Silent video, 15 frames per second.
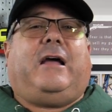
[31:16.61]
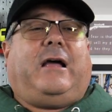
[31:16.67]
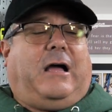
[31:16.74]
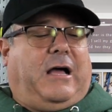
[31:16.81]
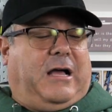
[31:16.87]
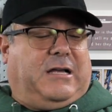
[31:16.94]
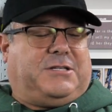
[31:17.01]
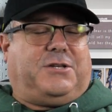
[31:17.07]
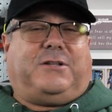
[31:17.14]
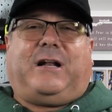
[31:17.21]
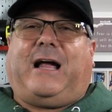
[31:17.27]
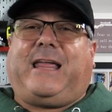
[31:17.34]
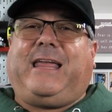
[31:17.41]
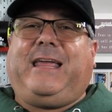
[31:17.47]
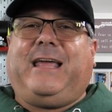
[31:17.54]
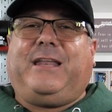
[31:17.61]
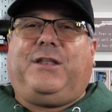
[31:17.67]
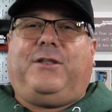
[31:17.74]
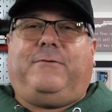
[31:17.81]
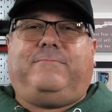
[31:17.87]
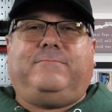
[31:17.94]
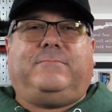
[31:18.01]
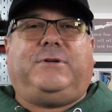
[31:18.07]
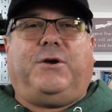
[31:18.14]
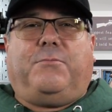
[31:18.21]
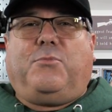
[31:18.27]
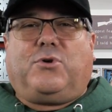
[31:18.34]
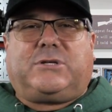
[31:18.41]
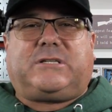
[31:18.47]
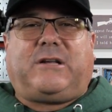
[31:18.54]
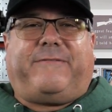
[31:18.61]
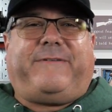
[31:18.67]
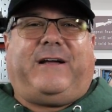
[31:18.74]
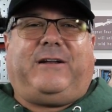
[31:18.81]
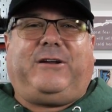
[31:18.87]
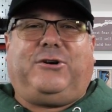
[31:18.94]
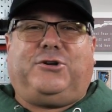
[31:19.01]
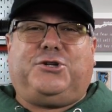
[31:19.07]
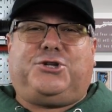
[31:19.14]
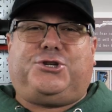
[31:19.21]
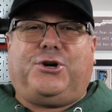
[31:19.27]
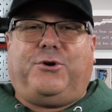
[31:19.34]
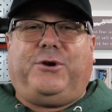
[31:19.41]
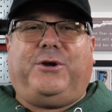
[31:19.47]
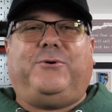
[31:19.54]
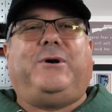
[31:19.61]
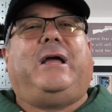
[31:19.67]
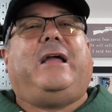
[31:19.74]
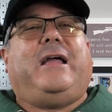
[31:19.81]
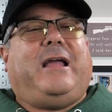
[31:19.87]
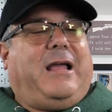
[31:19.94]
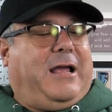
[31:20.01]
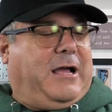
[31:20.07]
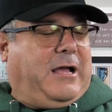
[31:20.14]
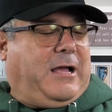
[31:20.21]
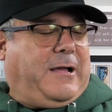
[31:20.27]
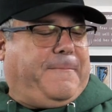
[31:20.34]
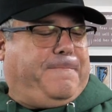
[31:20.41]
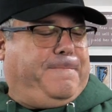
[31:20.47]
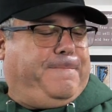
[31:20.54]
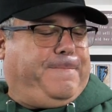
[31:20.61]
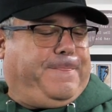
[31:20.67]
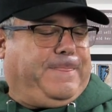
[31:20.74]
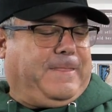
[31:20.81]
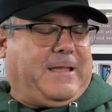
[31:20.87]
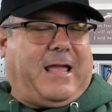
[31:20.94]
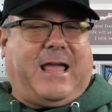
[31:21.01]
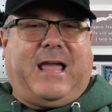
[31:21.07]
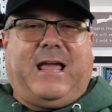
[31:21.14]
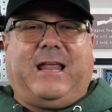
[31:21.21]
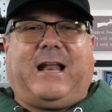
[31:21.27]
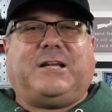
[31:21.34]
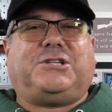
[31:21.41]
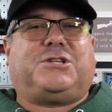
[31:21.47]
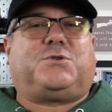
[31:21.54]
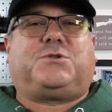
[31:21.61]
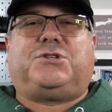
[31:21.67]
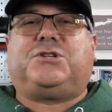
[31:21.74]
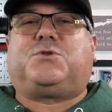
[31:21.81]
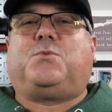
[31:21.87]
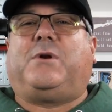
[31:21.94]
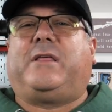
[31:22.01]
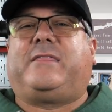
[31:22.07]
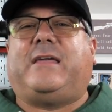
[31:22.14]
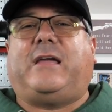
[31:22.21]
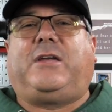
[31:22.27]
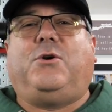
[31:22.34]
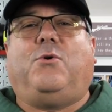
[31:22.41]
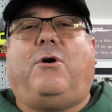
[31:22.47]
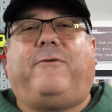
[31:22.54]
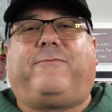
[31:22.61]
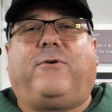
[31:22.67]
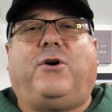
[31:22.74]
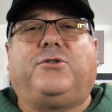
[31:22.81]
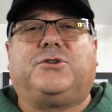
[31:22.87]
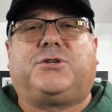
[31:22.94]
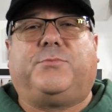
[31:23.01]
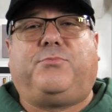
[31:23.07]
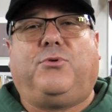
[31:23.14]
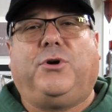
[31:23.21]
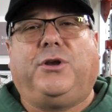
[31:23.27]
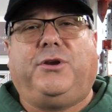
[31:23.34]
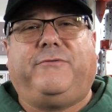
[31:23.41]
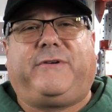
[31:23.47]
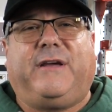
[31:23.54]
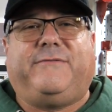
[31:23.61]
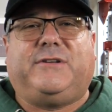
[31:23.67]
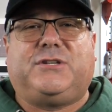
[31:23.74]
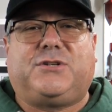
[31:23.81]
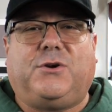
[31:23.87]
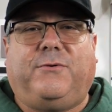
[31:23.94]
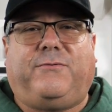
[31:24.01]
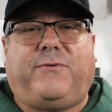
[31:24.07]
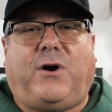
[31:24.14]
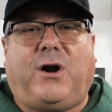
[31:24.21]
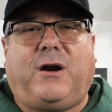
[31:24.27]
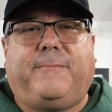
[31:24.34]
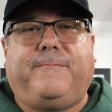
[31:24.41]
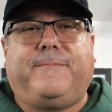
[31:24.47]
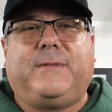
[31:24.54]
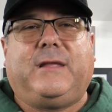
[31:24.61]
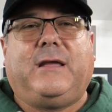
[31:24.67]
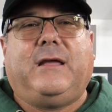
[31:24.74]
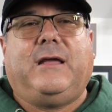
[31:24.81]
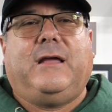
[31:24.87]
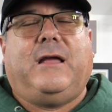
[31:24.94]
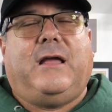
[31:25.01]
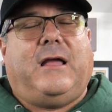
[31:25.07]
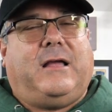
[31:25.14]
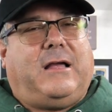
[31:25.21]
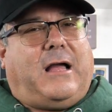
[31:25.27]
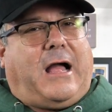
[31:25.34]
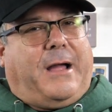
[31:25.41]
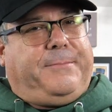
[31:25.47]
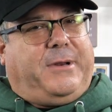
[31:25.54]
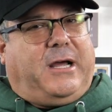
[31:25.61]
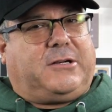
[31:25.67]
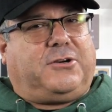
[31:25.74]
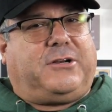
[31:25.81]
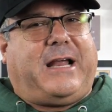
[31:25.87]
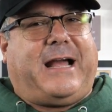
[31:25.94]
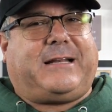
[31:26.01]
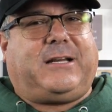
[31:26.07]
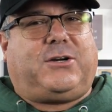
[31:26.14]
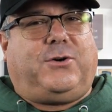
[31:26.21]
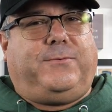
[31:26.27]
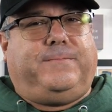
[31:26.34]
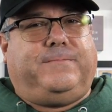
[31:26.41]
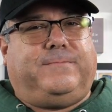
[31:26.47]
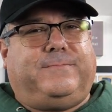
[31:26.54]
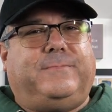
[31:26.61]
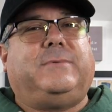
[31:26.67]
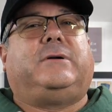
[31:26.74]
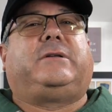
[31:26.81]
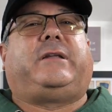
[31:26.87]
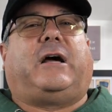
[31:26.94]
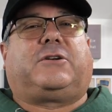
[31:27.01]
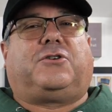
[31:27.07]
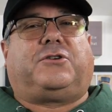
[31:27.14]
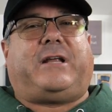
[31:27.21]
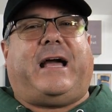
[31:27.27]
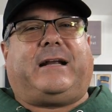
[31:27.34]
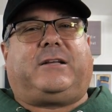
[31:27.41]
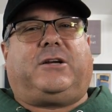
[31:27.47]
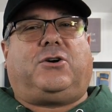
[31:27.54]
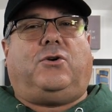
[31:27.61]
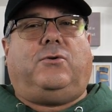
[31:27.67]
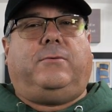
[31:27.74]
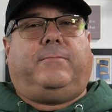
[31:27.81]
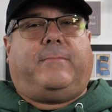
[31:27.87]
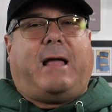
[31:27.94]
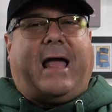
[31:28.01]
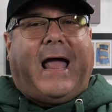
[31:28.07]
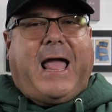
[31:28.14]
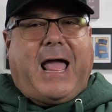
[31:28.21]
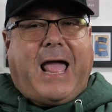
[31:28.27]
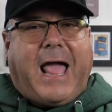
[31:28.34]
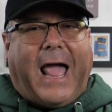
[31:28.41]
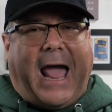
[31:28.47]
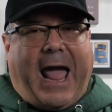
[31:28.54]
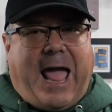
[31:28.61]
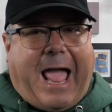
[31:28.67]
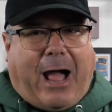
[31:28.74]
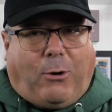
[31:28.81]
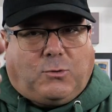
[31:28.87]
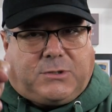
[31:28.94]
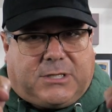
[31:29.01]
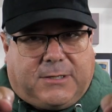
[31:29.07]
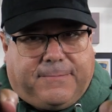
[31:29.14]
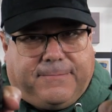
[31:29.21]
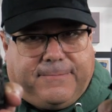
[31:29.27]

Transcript: so that I can get more stuff out here to show you. And I just want to thank you all for all the support you've given so far. I'm Dr. Tactical. Dr. Tactical, out.